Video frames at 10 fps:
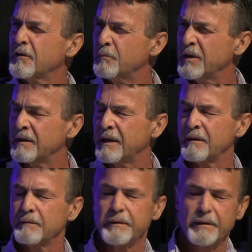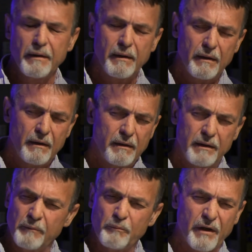that could have been done,
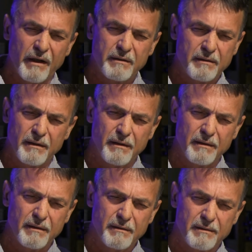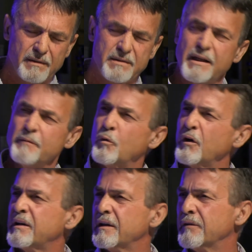the impact, it's no
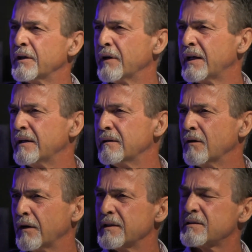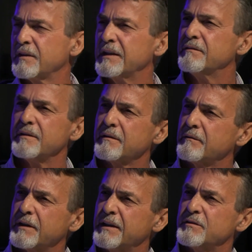point in regretting. God
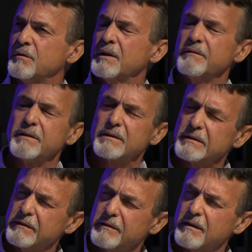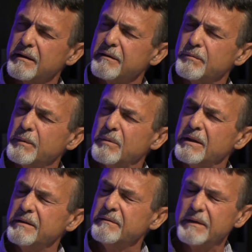forgives all of us, if we
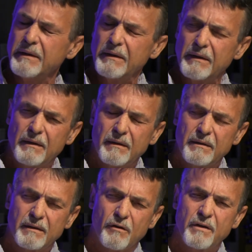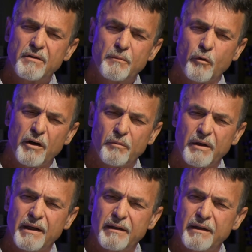believe. It got to a point
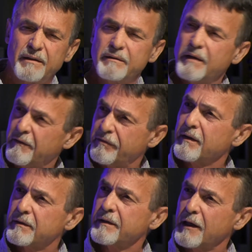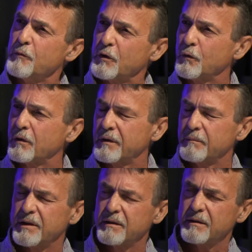where I felt to come and talk
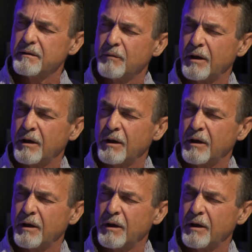to you, but